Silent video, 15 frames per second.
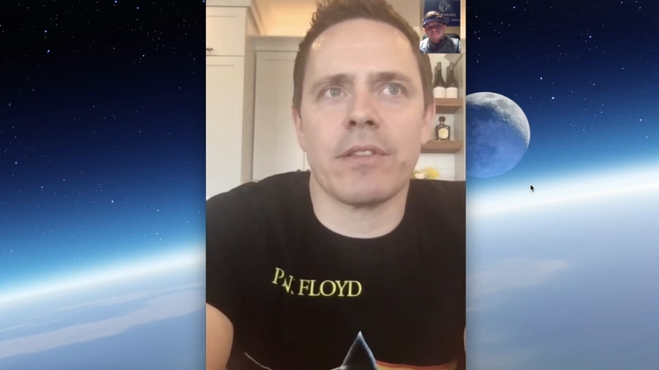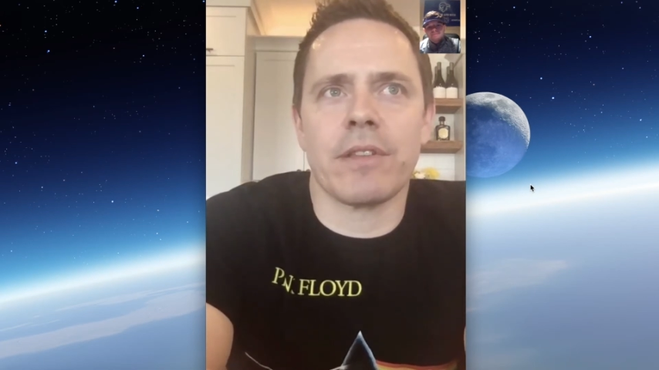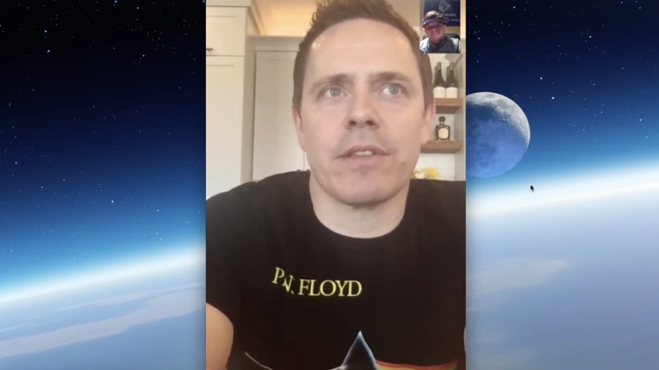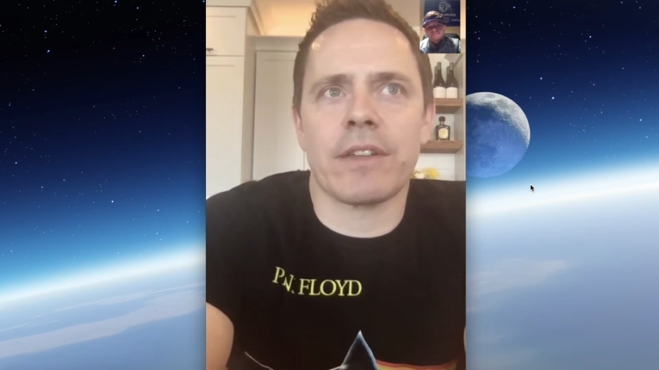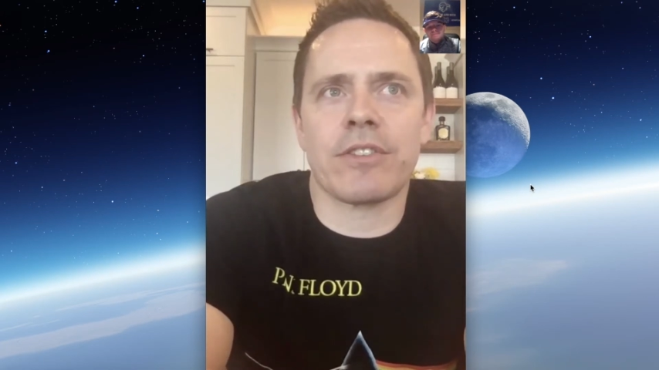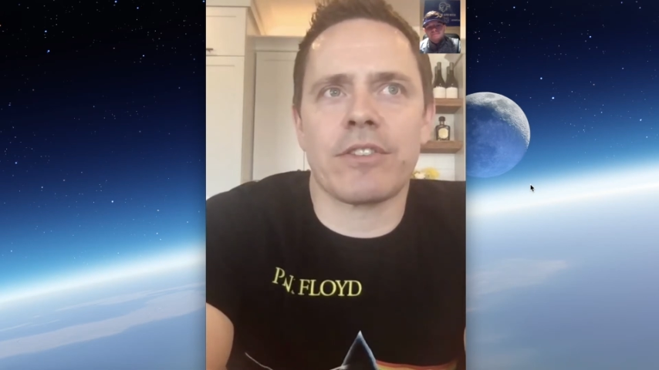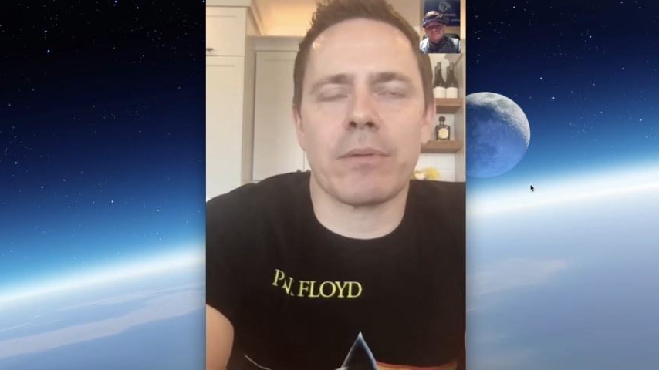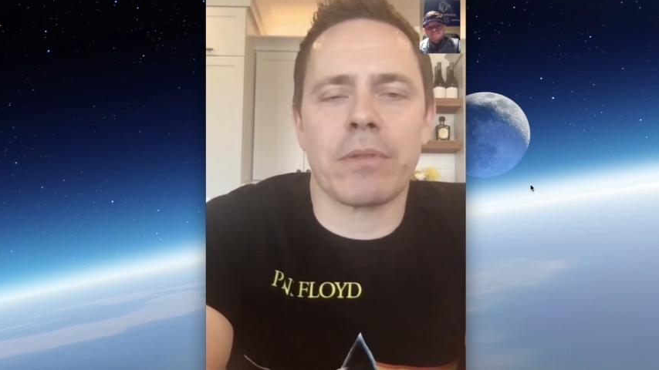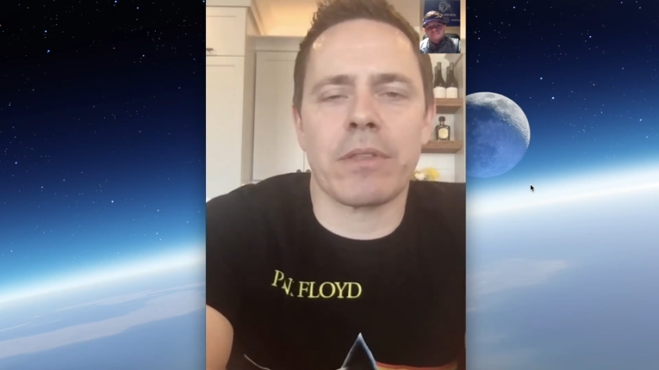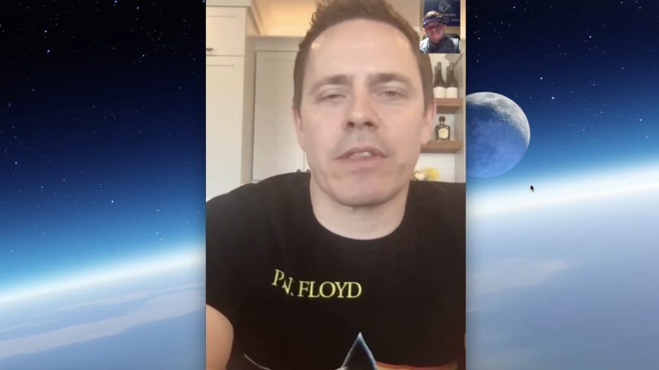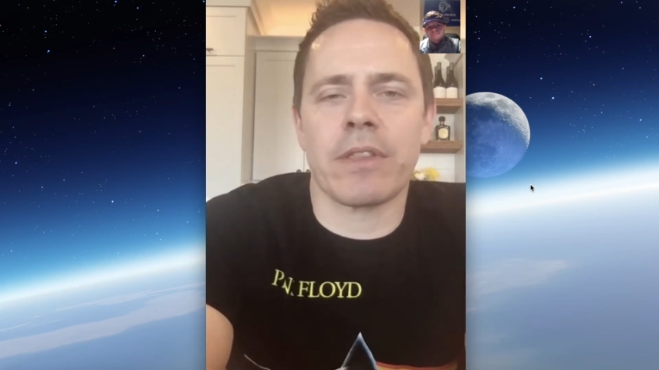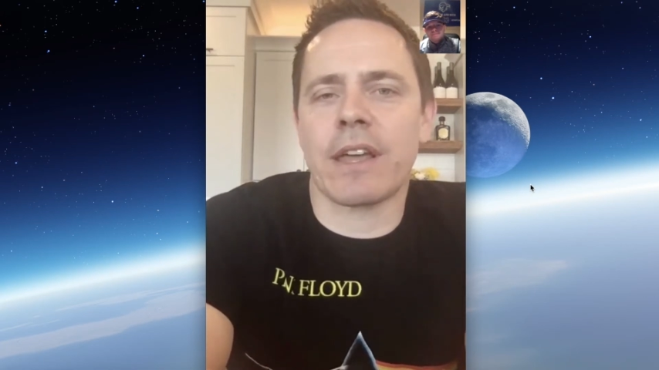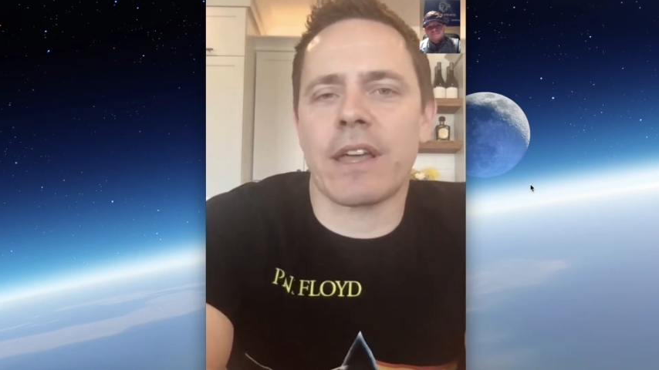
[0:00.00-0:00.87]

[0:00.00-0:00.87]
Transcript: that's something that I